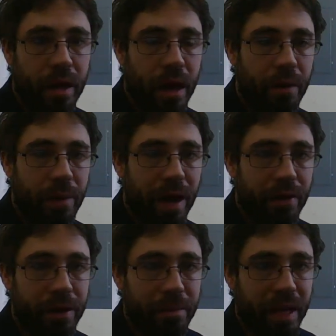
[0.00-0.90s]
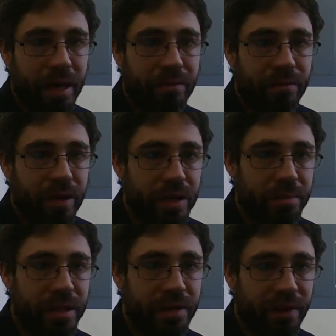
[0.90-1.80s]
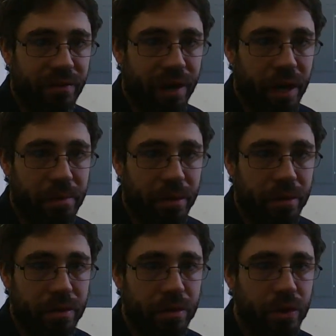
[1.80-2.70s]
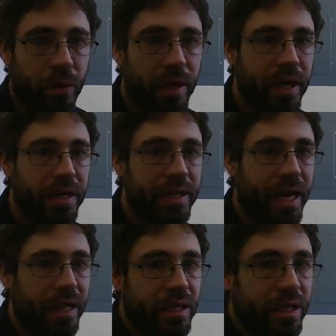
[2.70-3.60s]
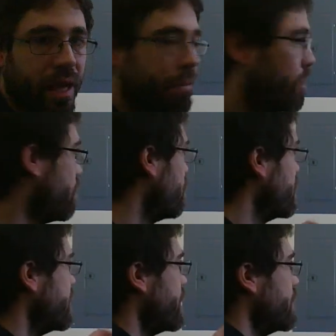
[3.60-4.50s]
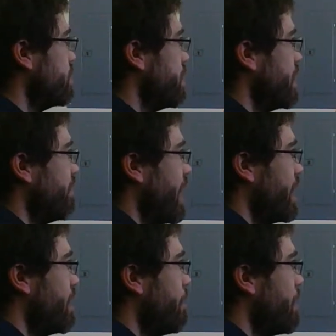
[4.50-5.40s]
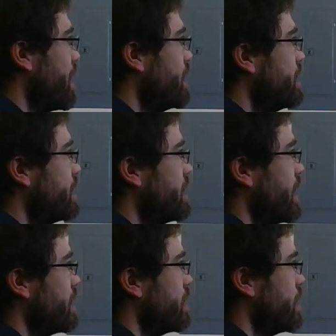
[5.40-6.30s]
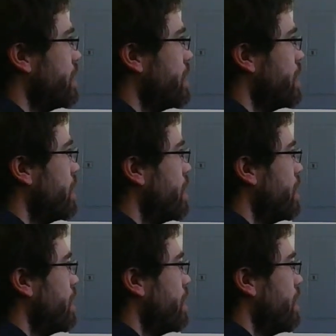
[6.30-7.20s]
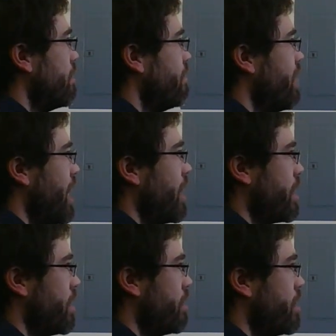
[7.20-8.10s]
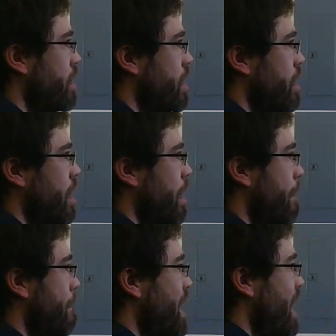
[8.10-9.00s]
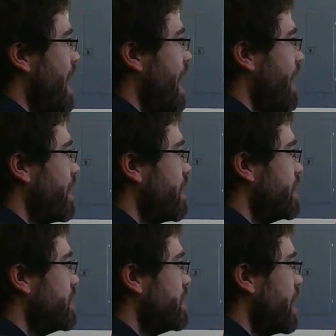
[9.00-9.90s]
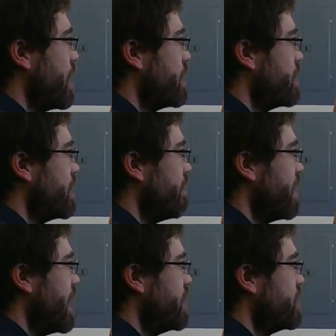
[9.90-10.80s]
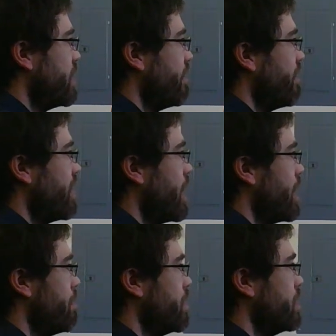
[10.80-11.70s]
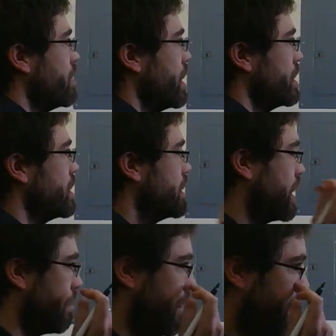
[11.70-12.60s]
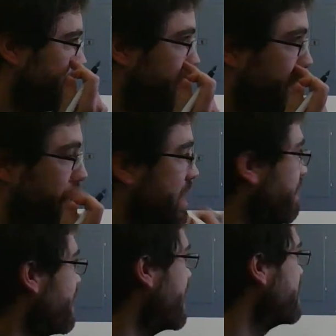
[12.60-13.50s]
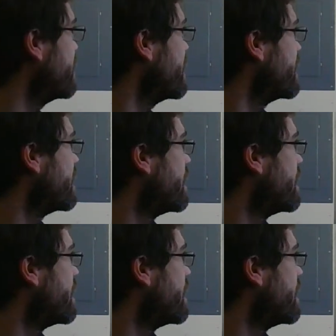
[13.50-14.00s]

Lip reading: around the mean for a specific variable. So we need a second step, which is we divide the mean-centered value by the standard deviation of the variable. That's a sigma for standard deviation.